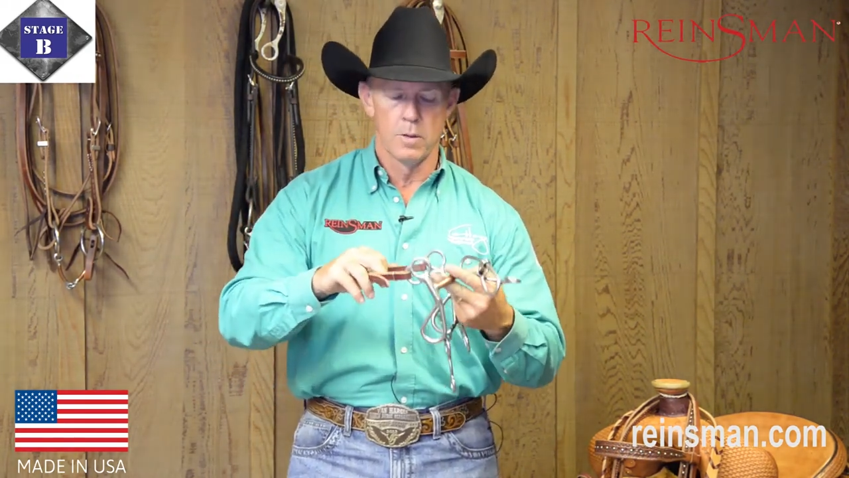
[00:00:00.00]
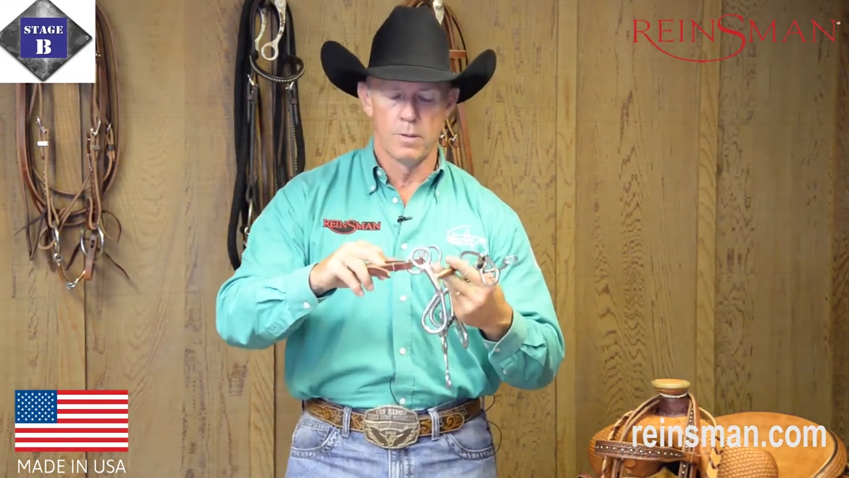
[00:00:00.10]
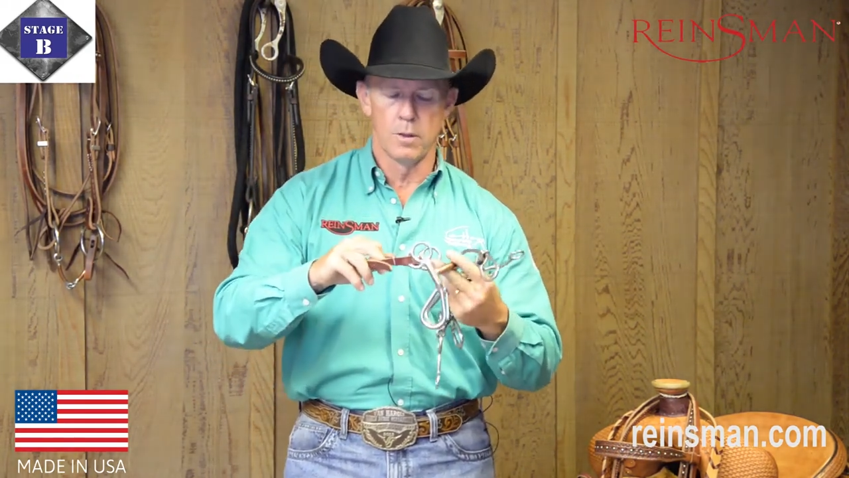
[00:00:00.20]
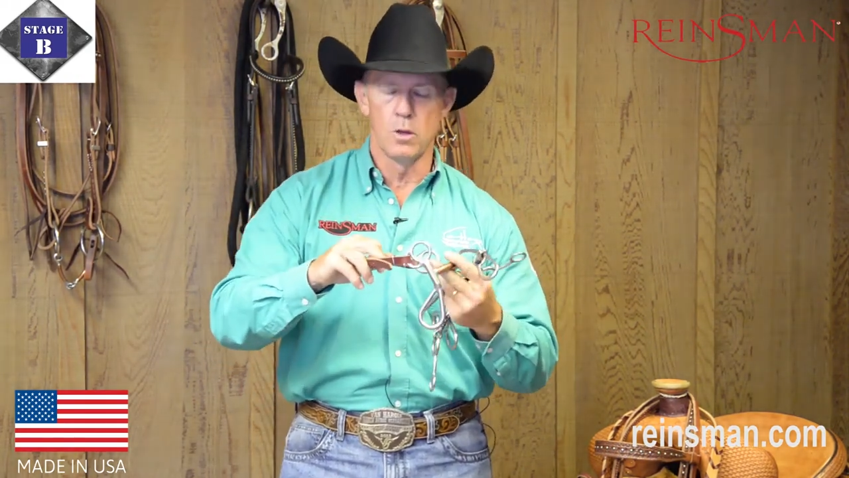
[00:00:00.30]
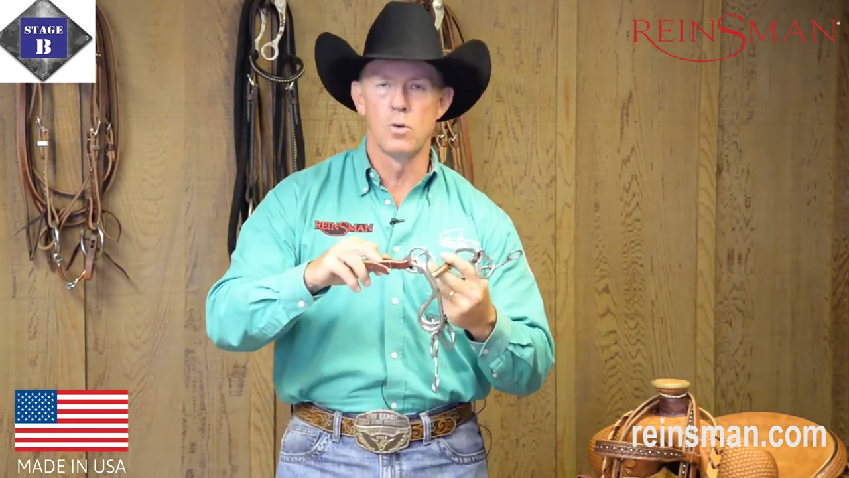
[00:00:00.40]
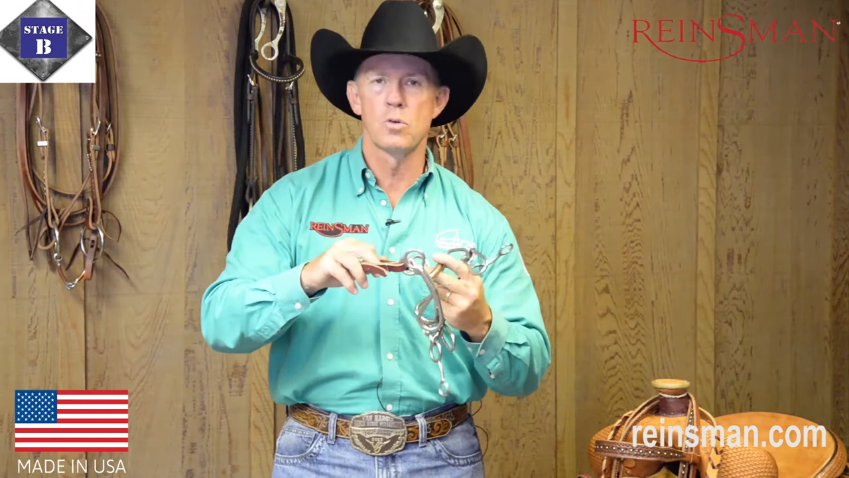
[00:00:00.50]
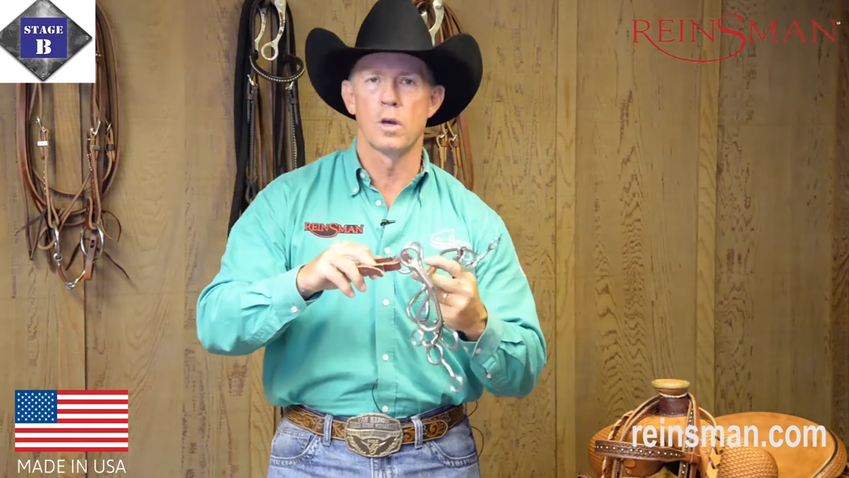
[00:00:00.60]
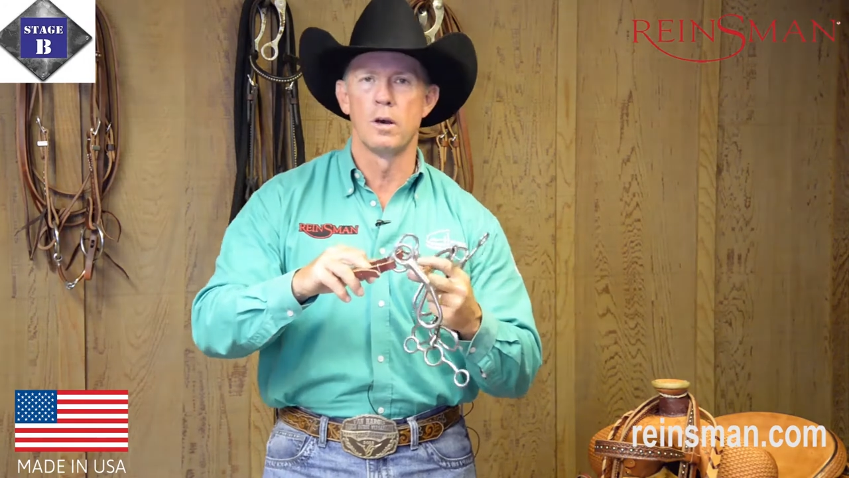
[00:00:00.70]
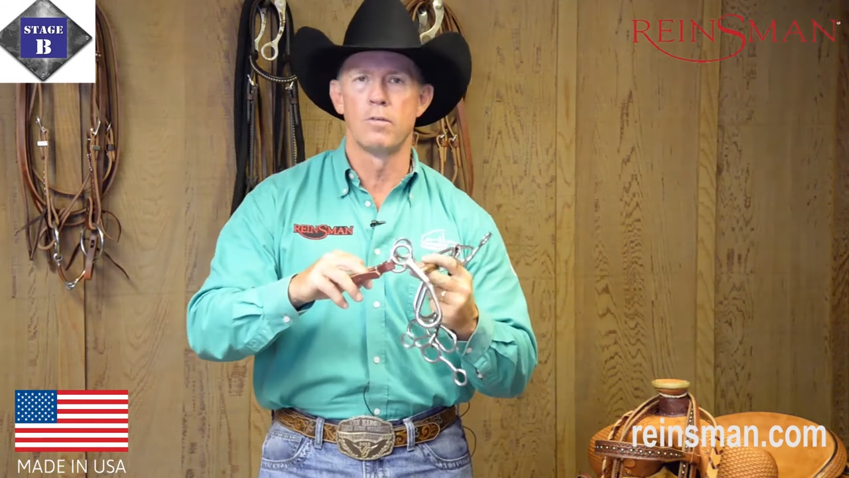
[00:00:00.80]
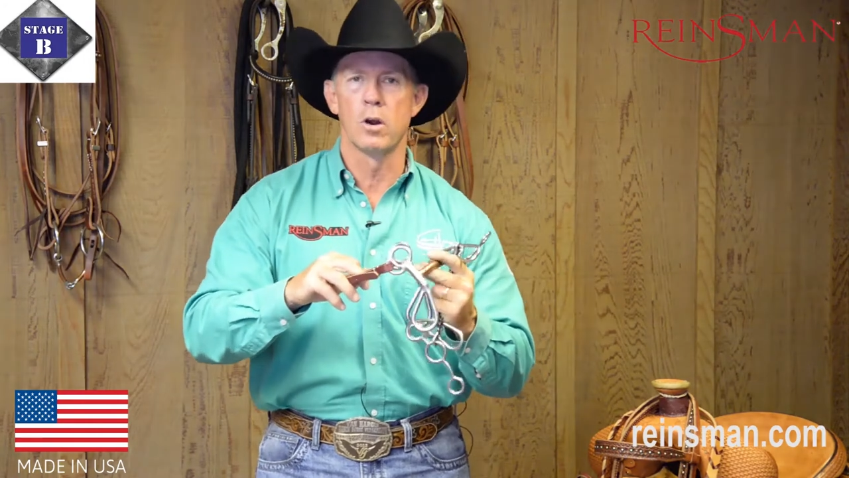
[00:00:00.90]
the use
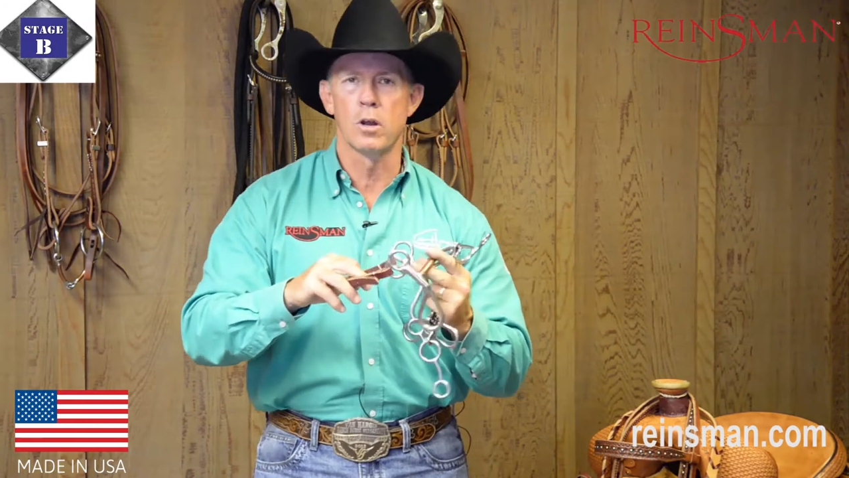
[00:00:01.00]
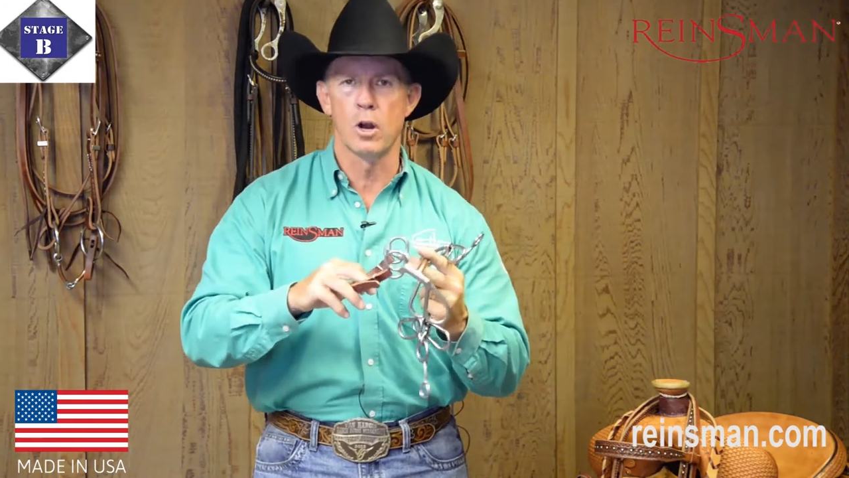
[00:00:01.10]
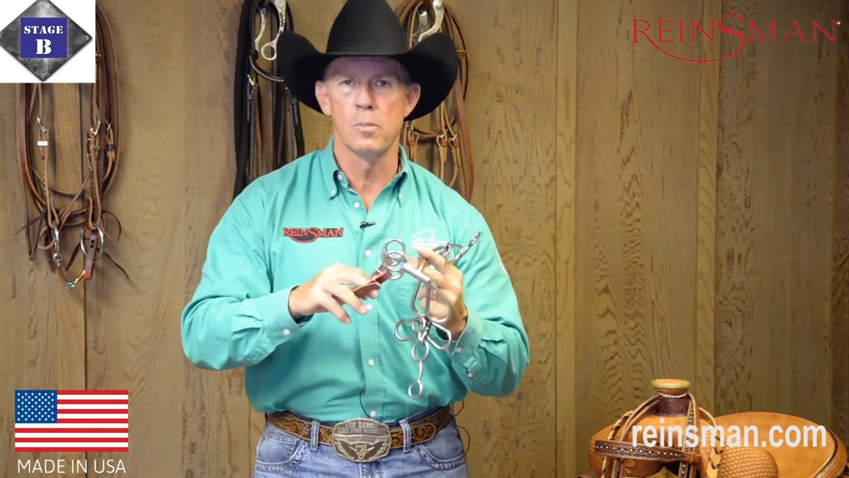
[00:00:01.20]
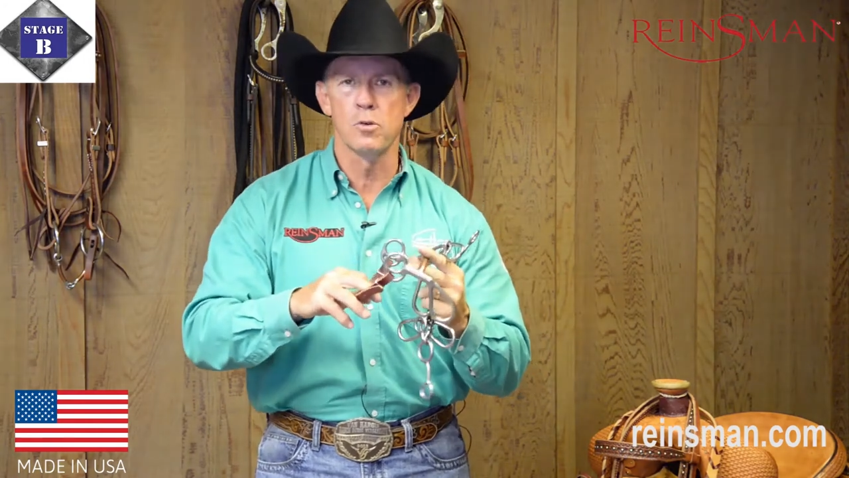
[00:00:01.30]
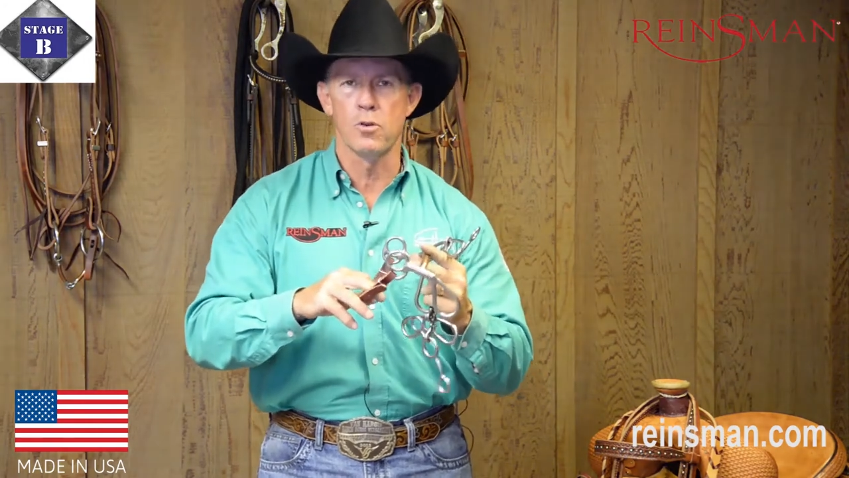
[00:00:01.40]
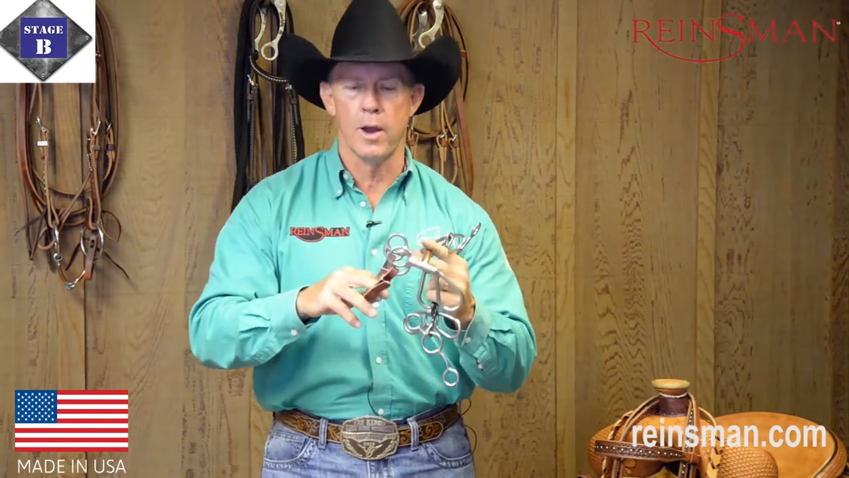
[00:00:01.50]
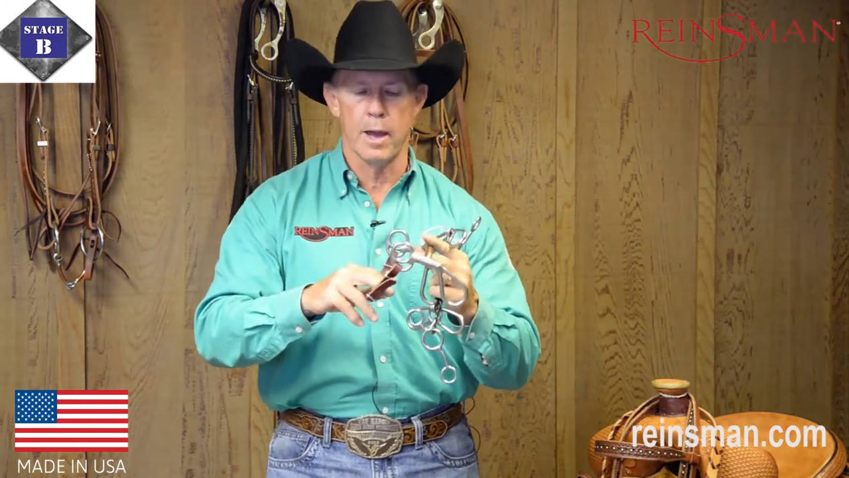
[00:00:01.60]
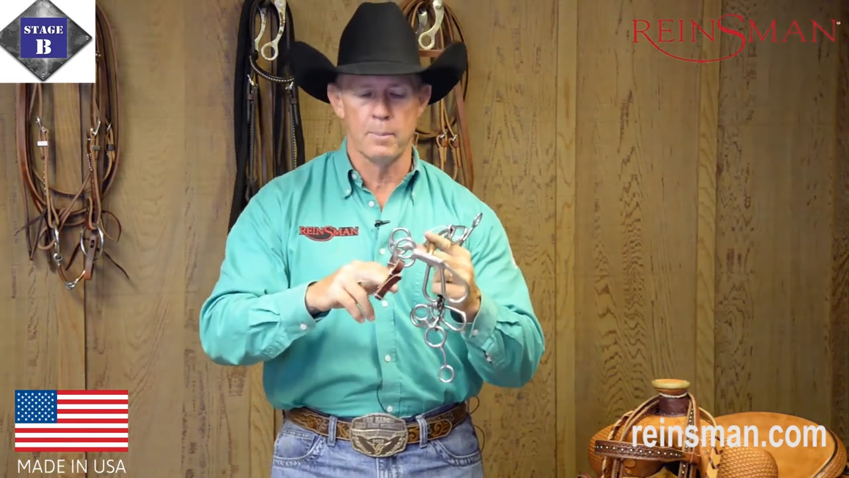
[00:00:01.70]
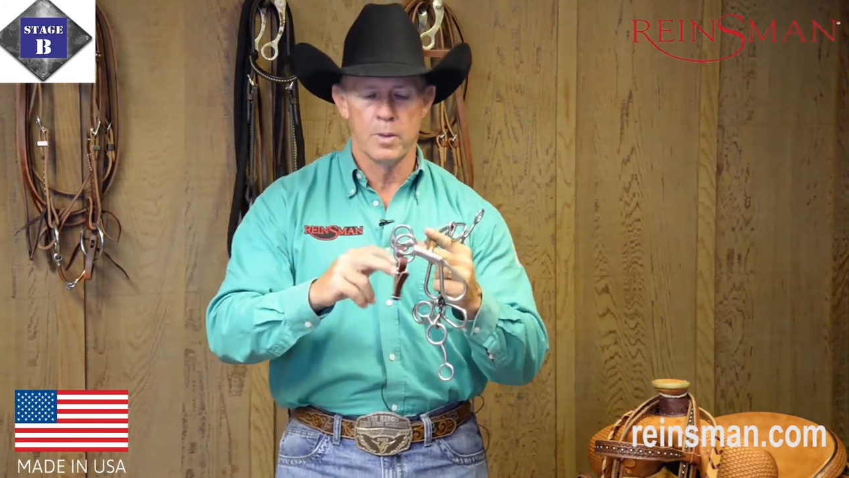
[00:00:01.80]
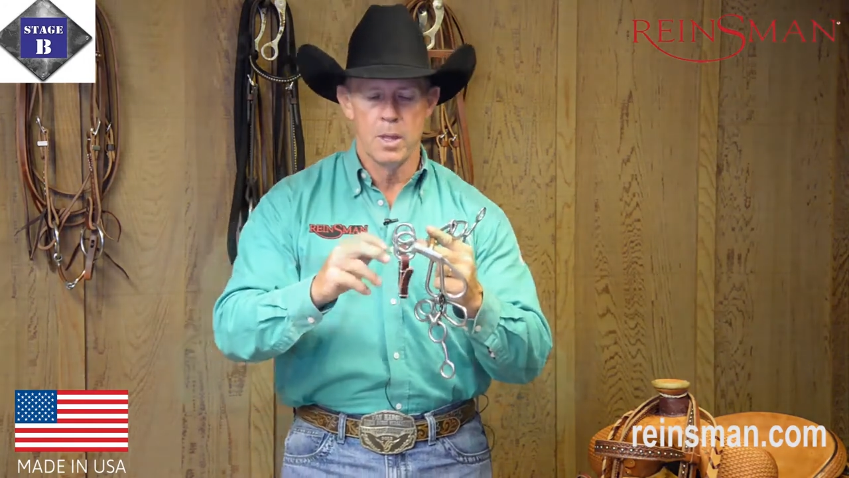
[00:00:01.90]
of our curb
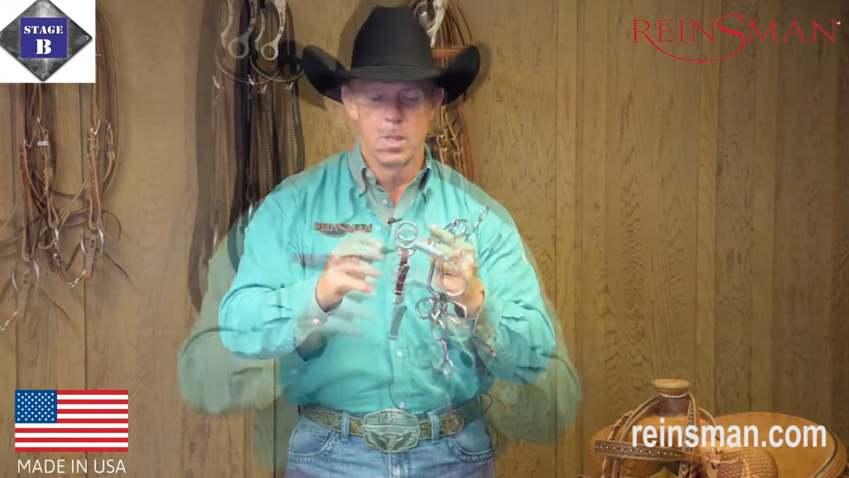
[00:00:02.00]
strap.